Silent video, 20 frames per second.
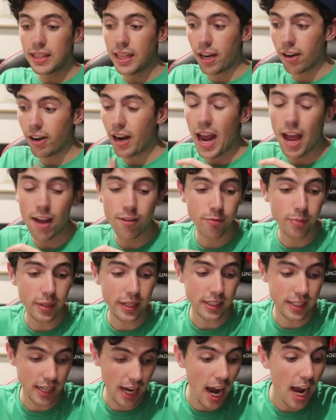There have
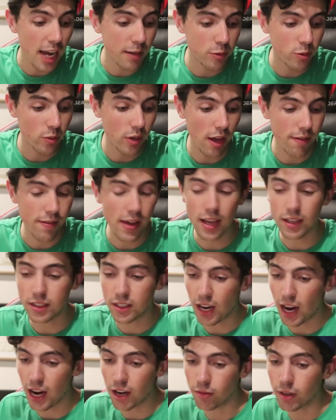been times when I've had
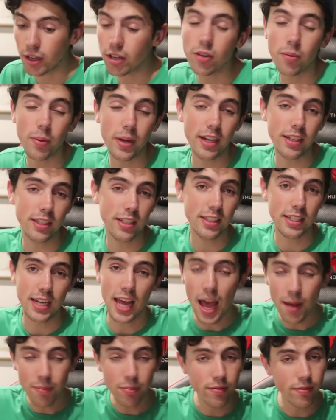diarrhea, and it doesn't
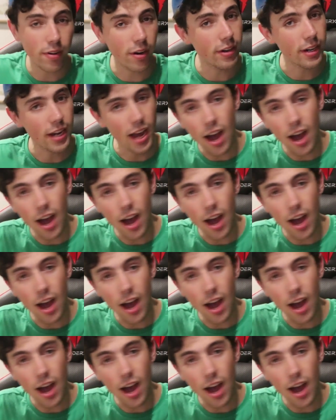happen very